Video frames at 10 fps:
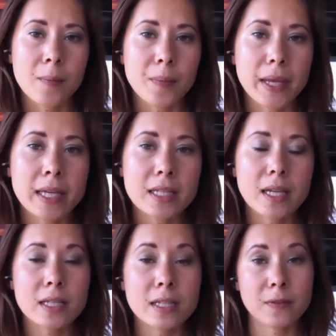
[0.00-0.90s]

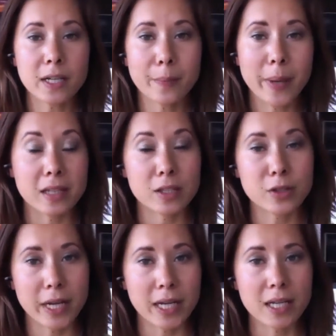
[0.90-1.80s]
it's very
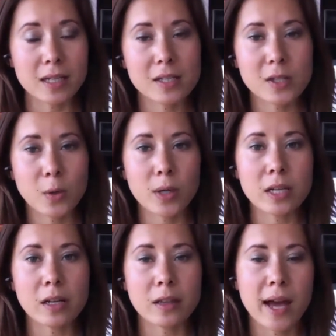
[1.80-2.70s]
penetrating, so it
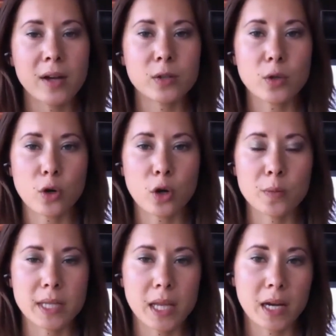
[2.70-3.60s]
allows herbs
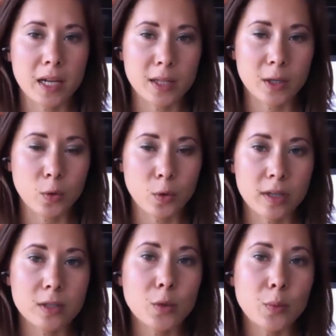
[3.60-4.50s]
that are in the oil
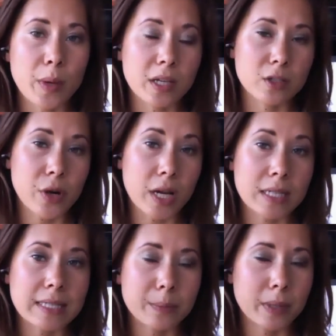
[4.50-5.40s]
to penetrate deeper